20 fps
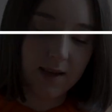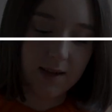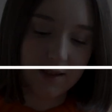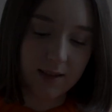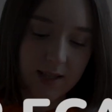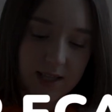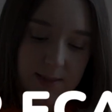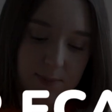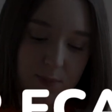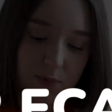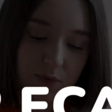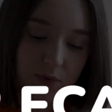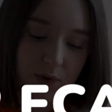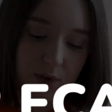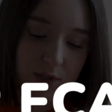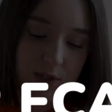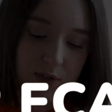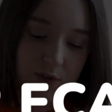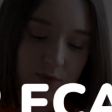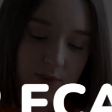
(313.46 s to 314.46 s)
Let's move
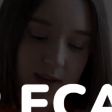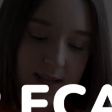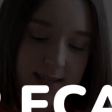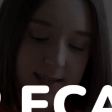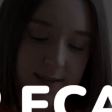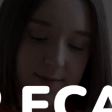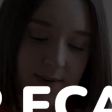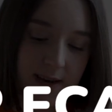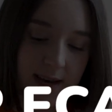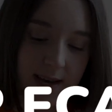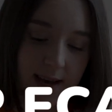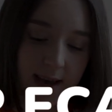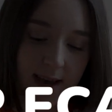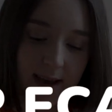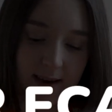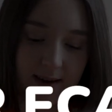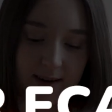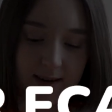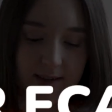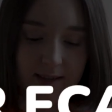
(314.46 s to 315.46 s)
on to Vétiver
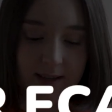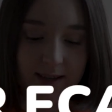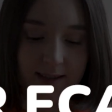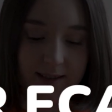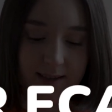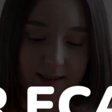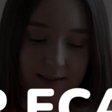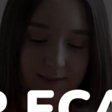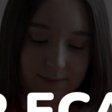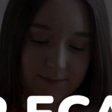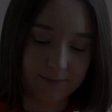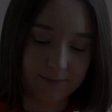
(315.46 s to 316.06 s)
Ecarlate.